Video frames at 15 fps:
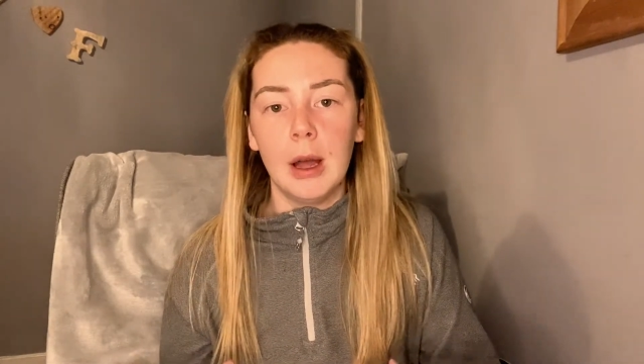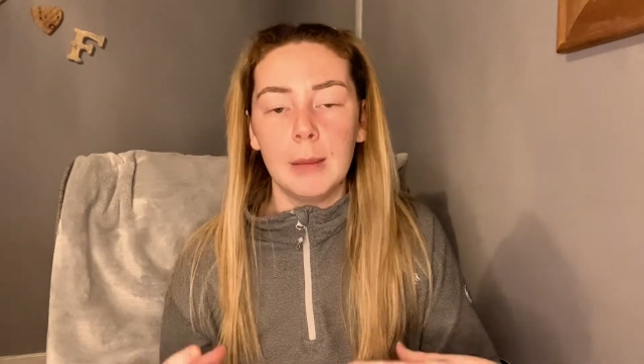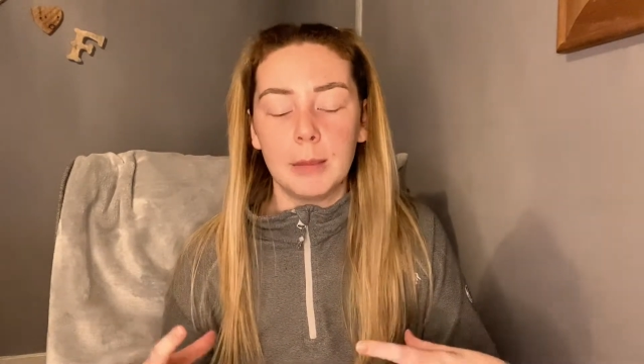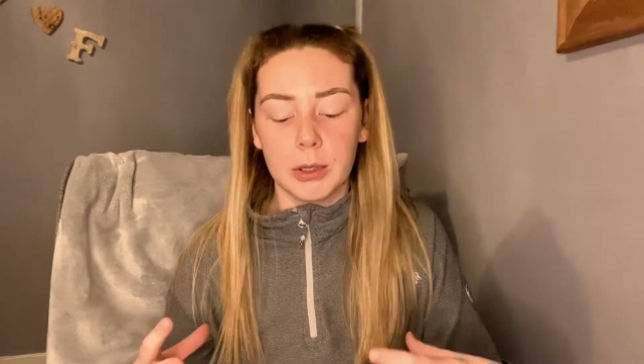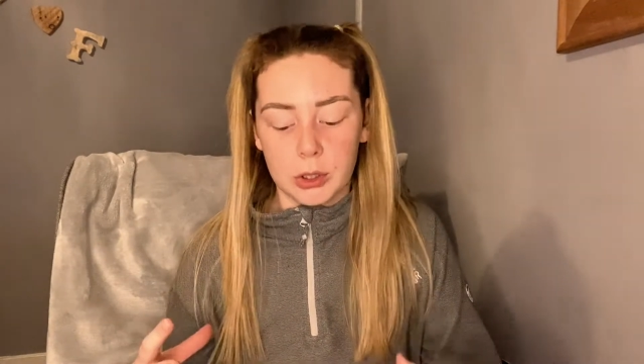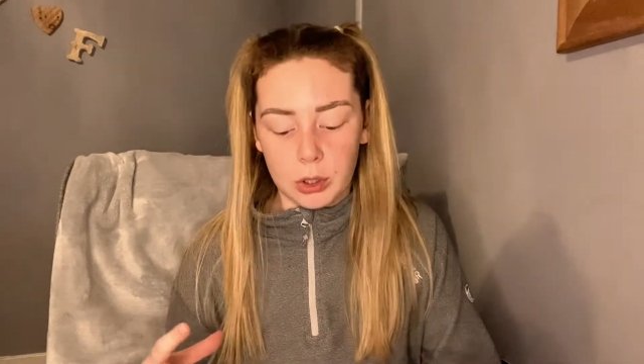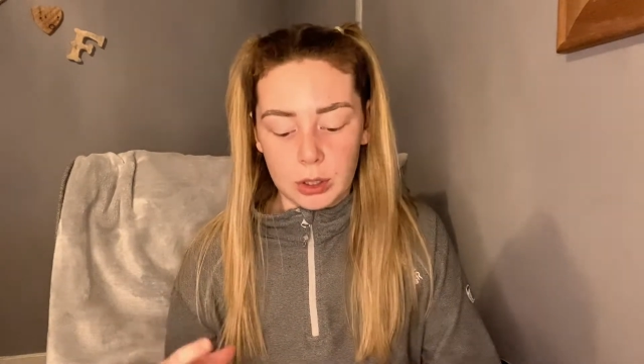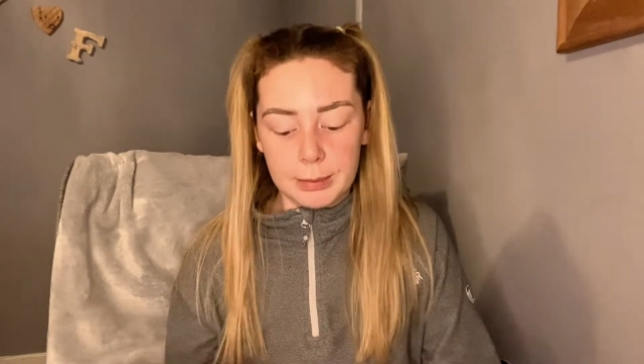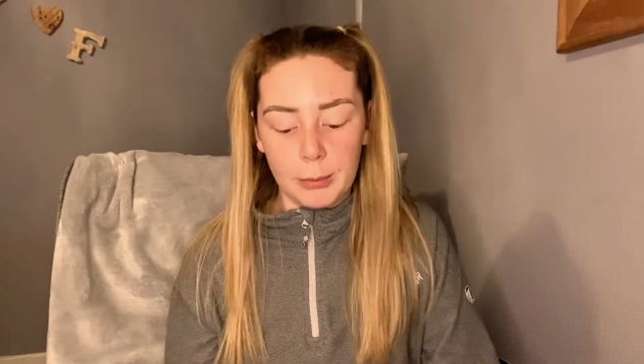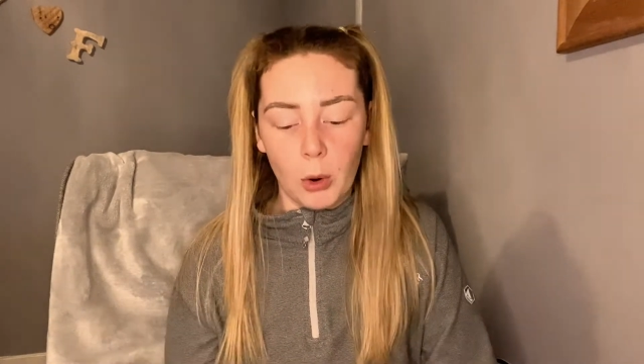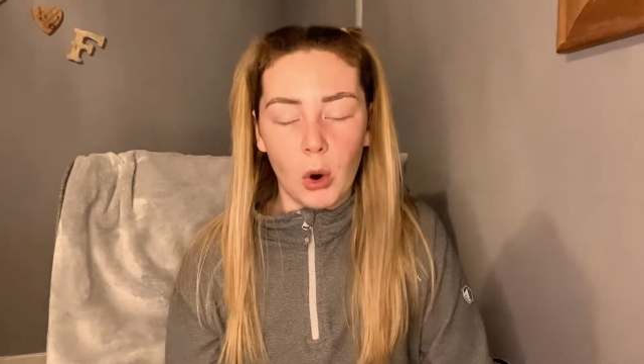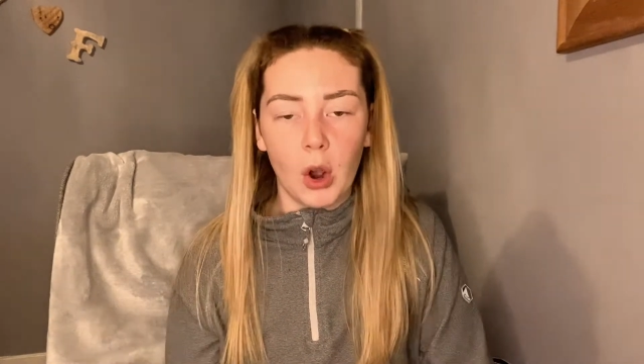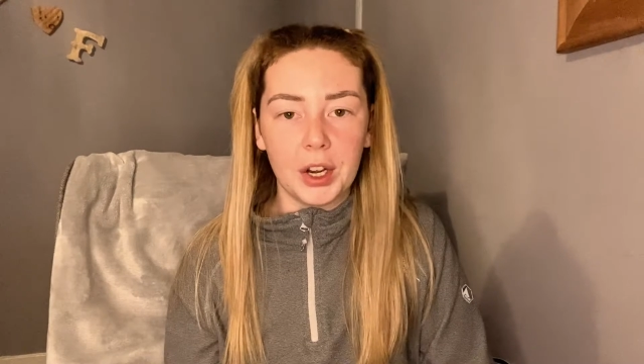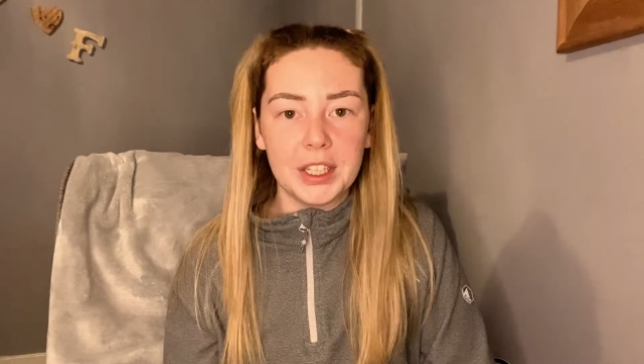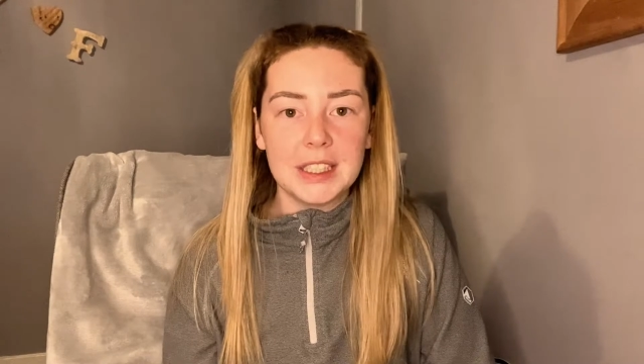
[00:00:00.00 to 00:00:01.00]
but just
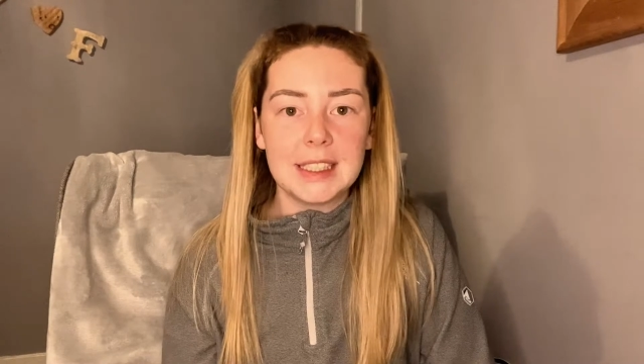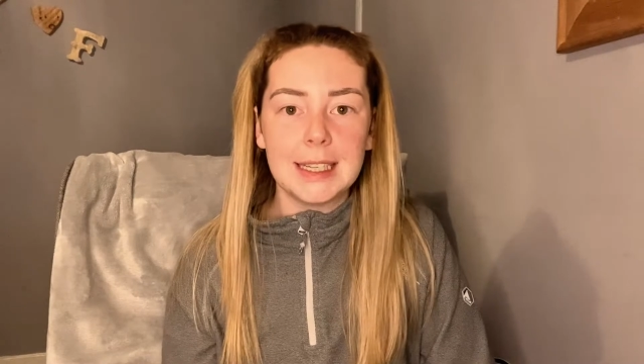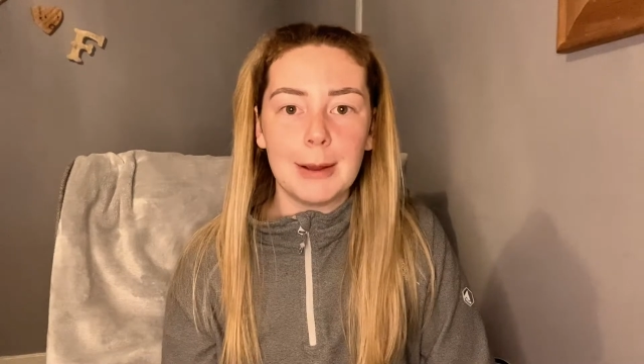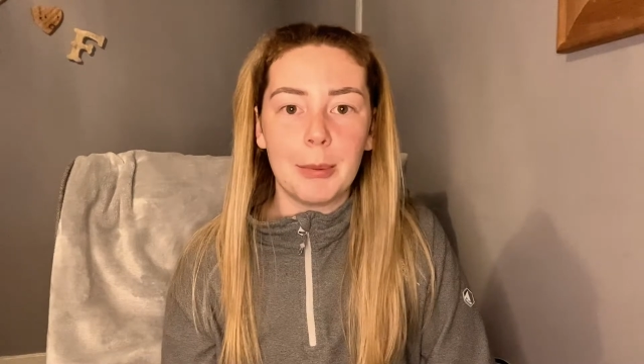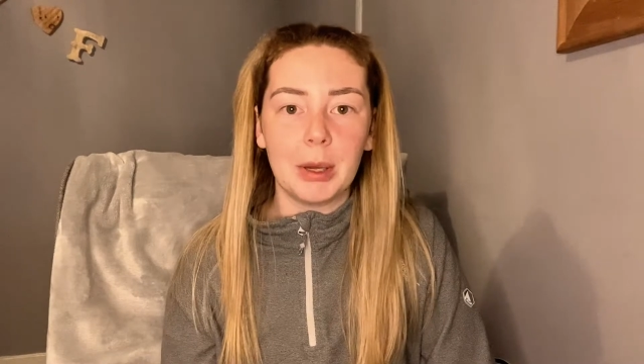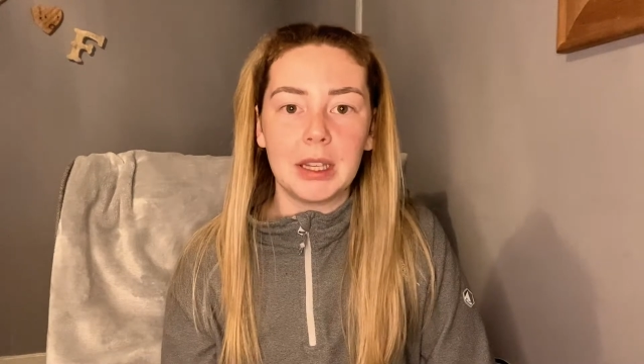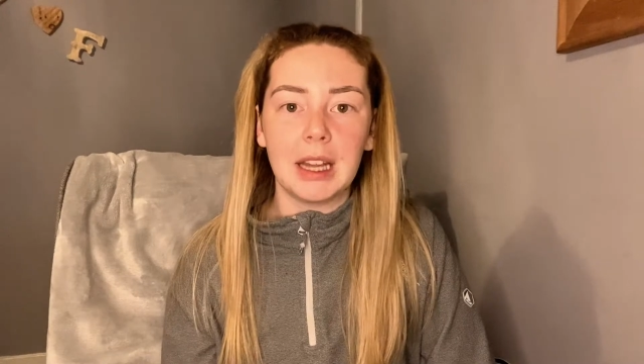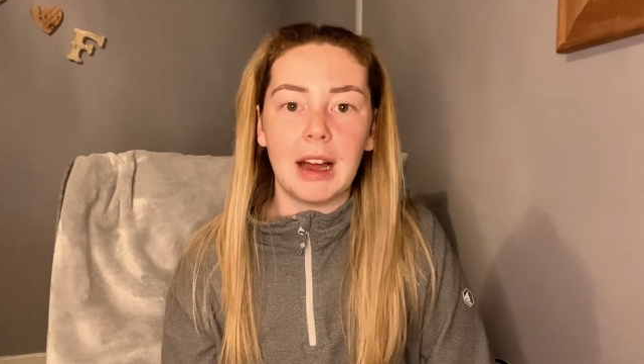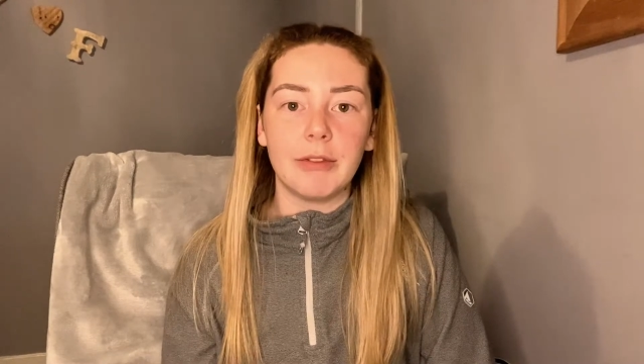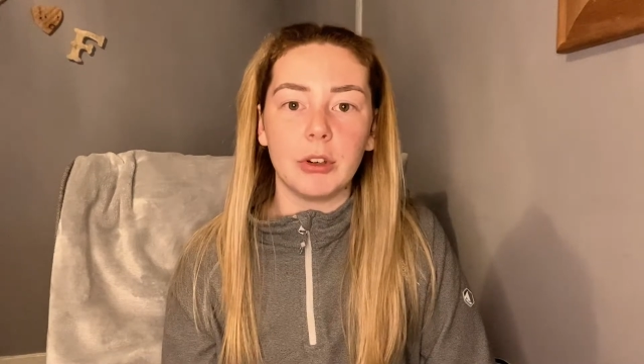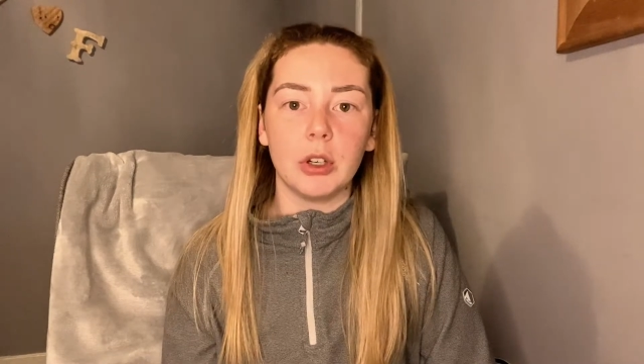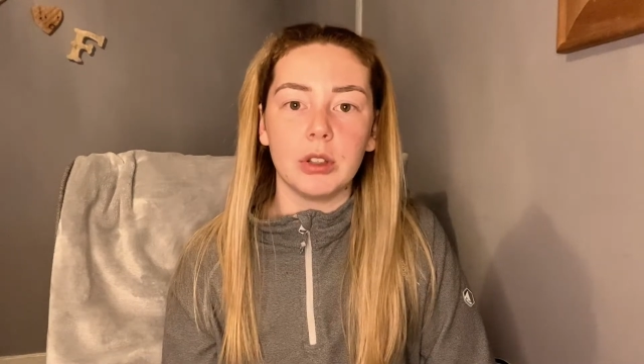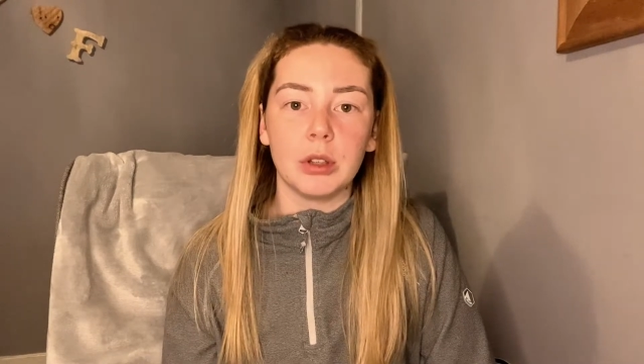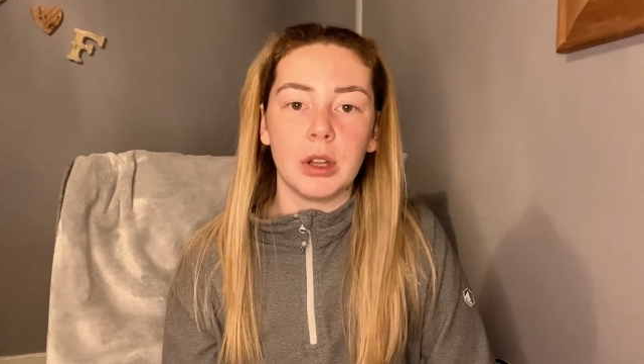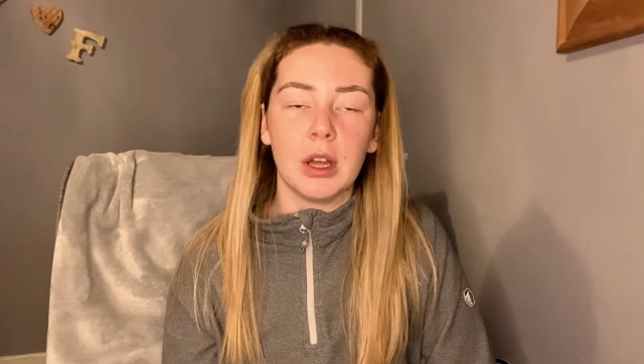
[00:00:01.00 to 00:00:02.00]
more on a deeper
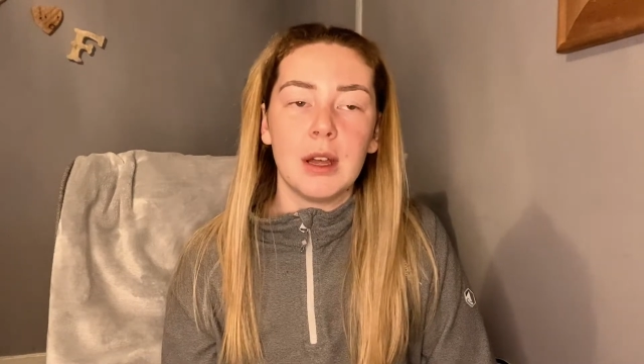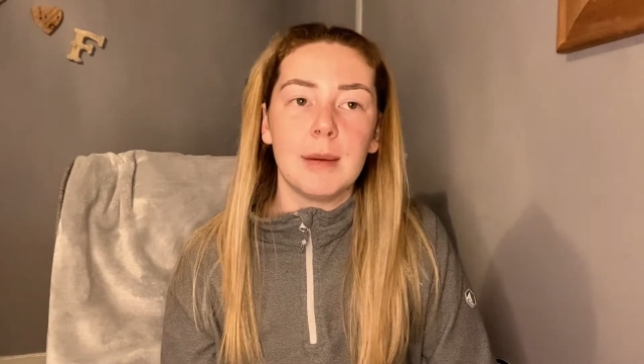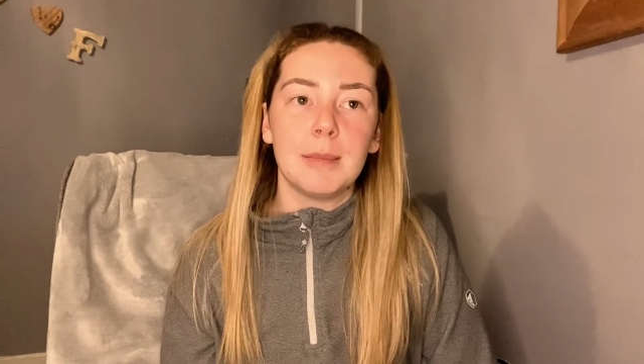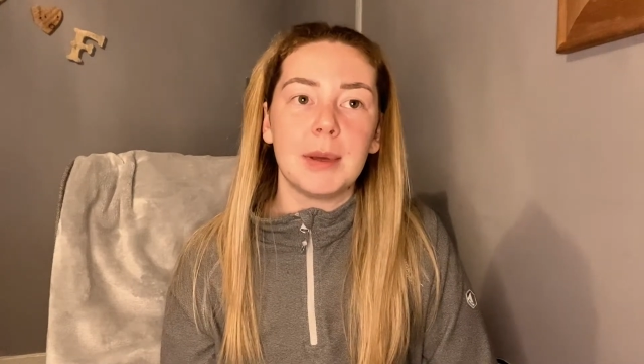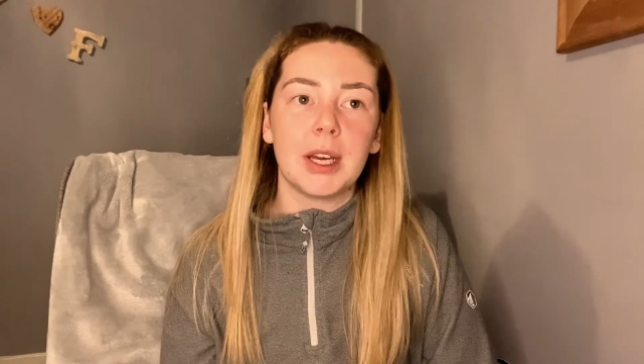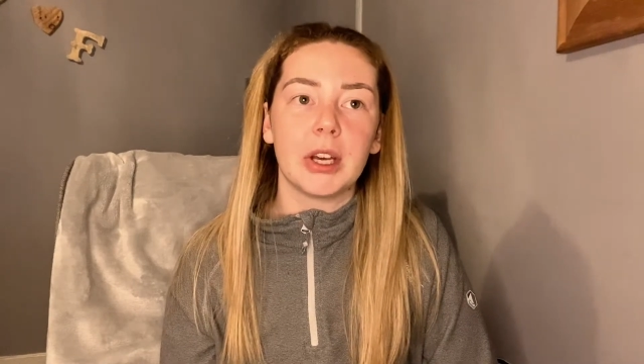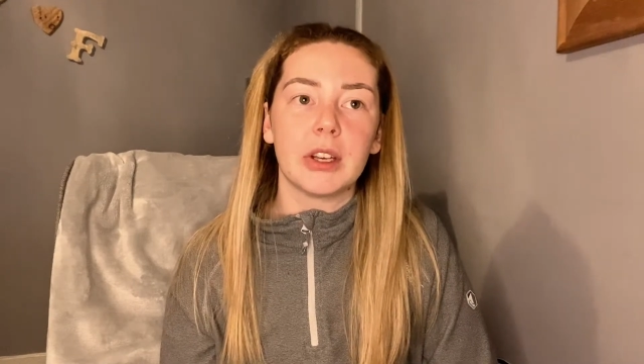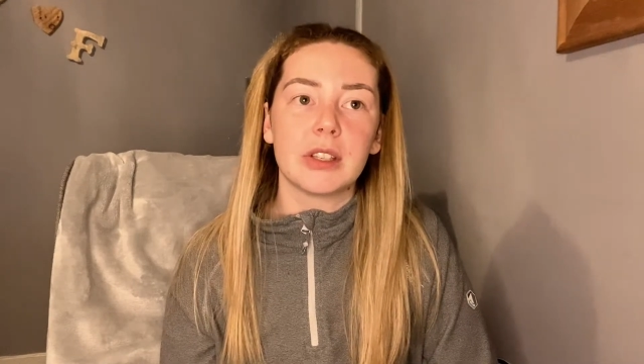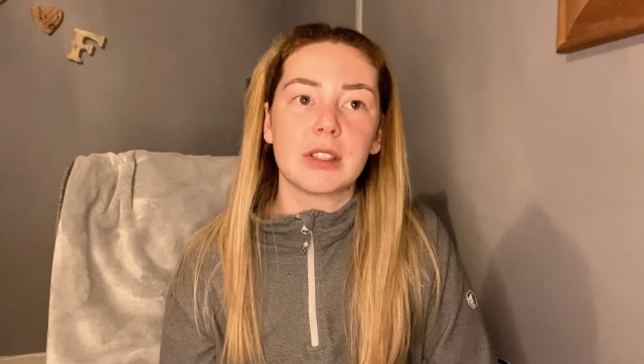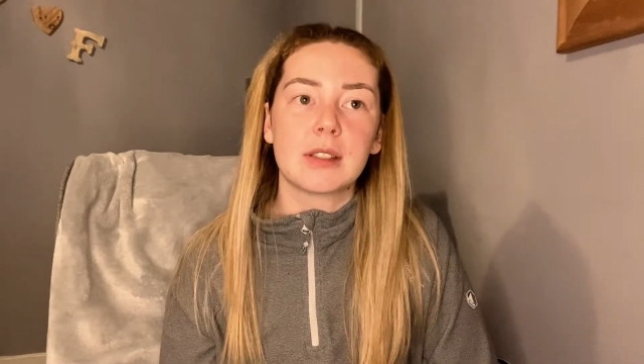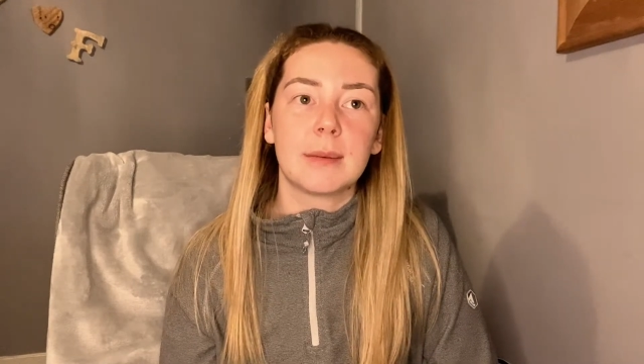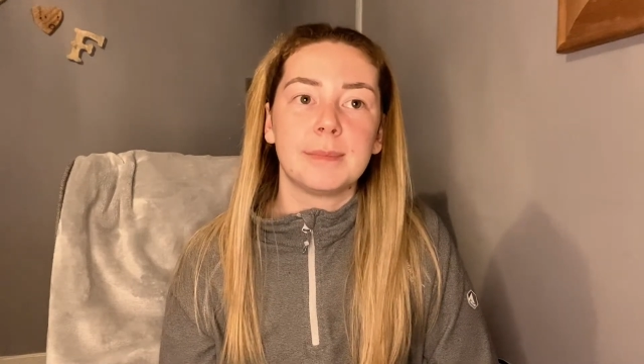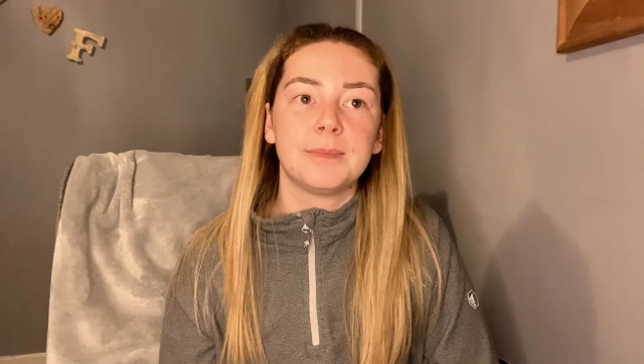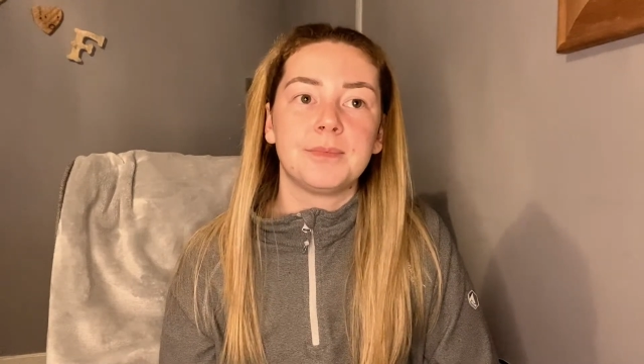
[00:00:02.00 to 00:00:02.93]
level, because